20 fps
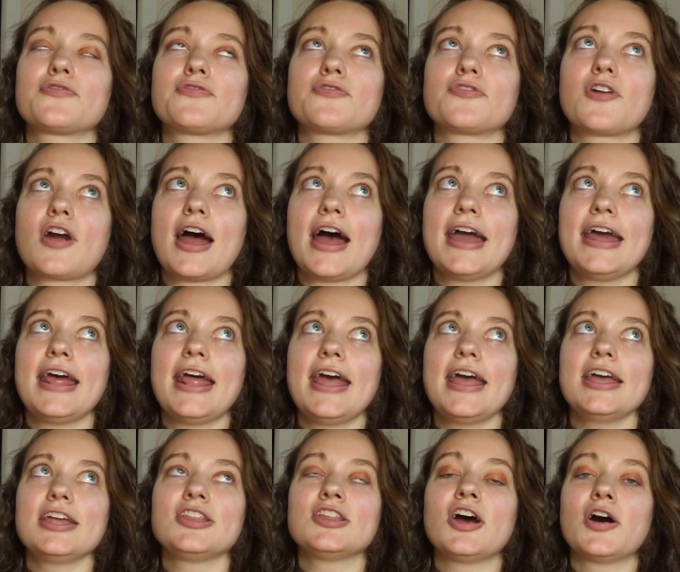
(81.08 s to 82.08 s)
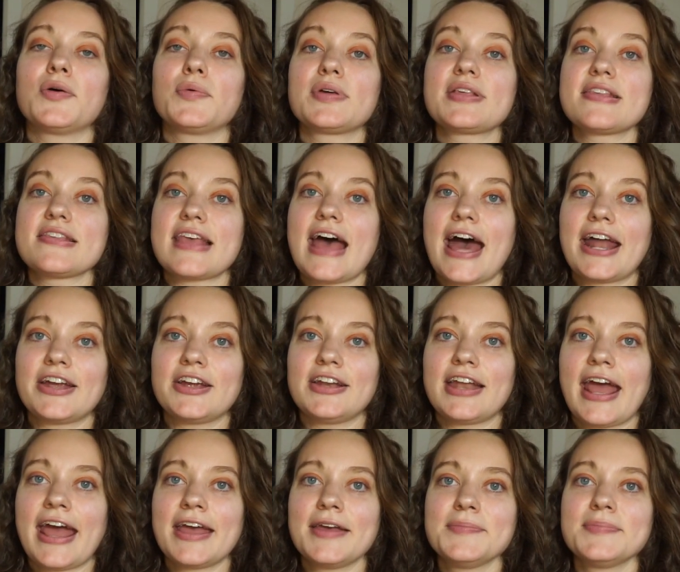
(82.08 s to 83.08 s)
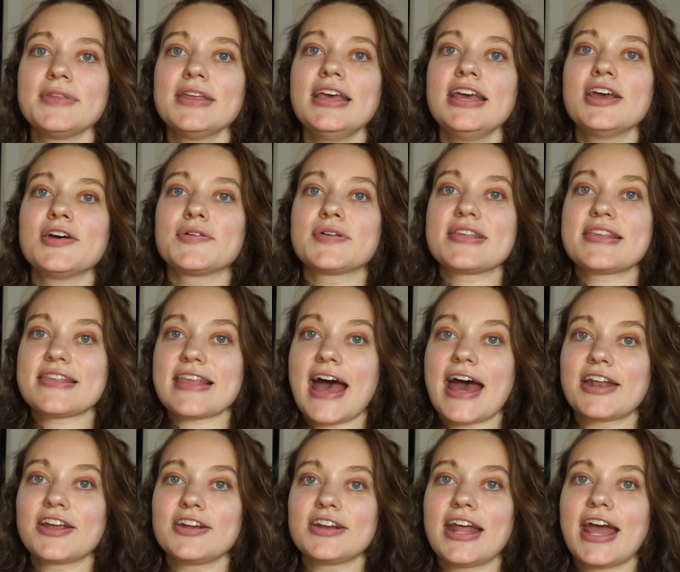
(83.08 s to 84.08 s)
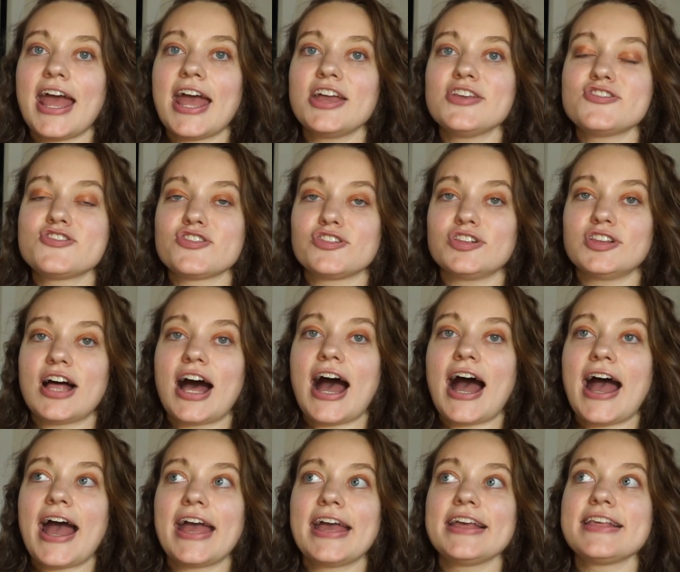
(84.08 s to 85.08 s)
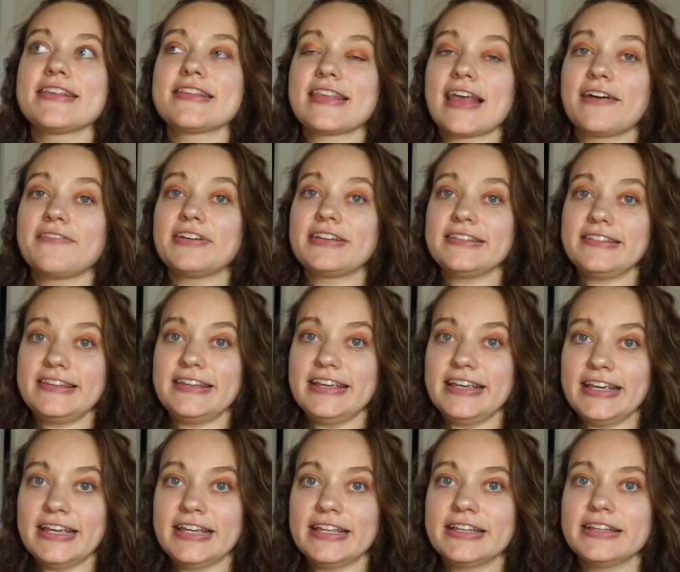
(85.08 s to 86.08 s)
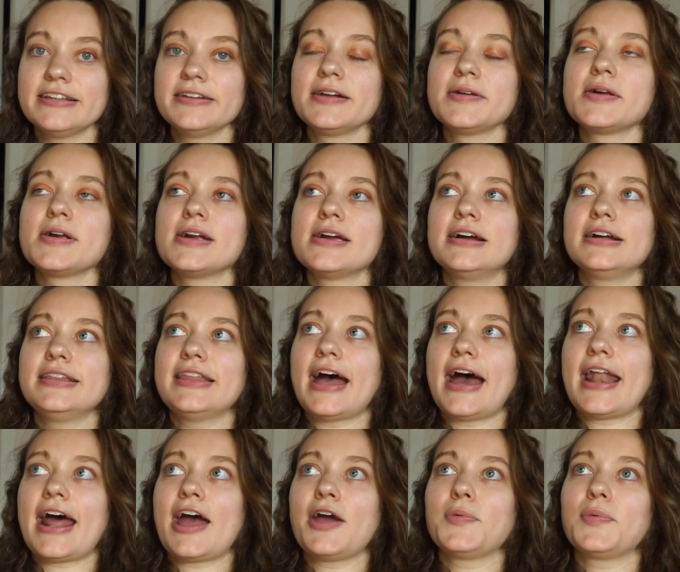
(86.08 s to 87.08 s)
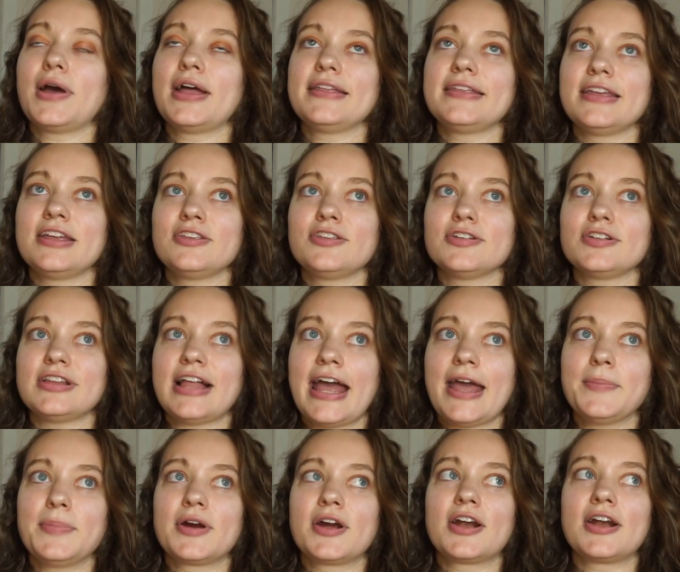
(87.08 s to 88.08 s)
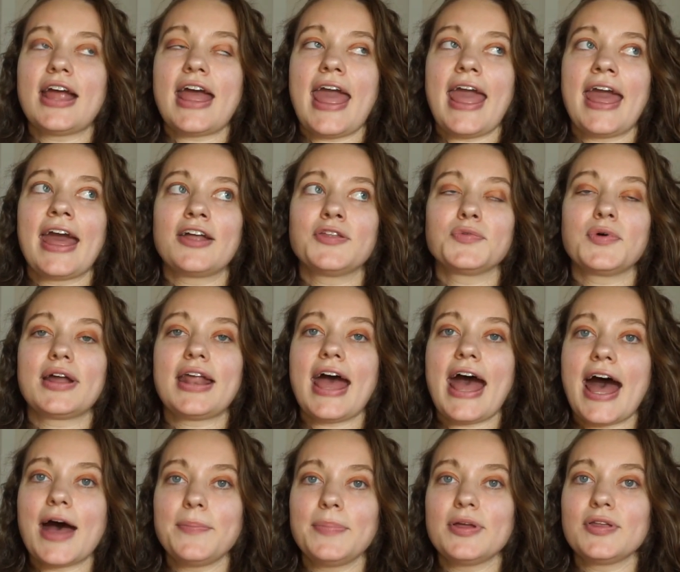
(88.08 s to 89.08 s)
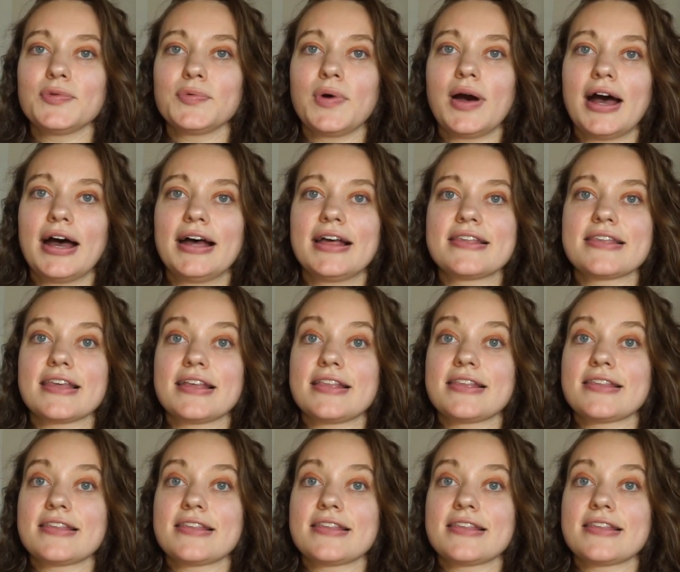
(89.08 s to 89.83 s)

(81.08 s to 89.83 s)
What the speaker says: Friday? No, it was Saturday. It was Saturday, July 17, that I went into labor. And what happened was,